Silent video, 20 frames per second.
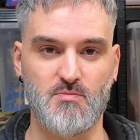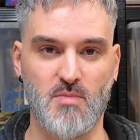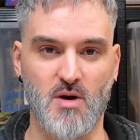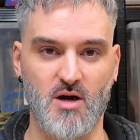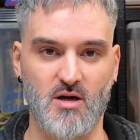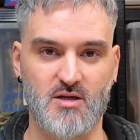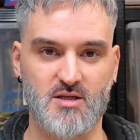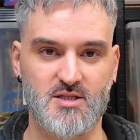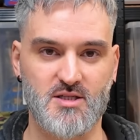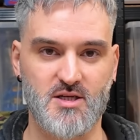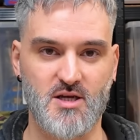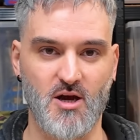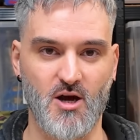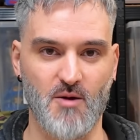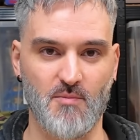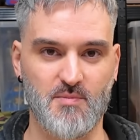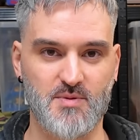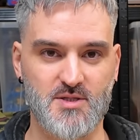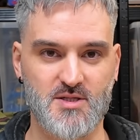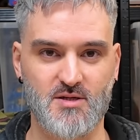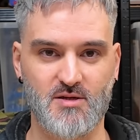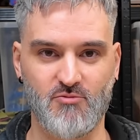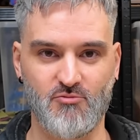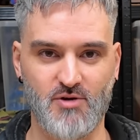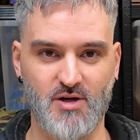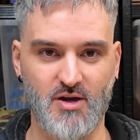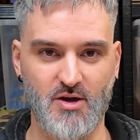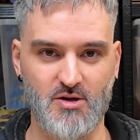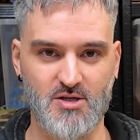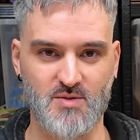mugs, cups,
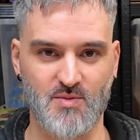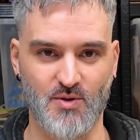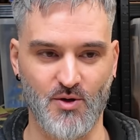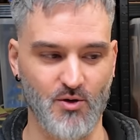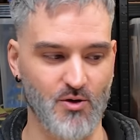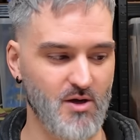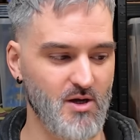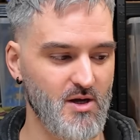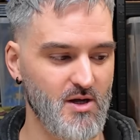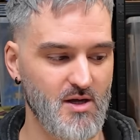reusable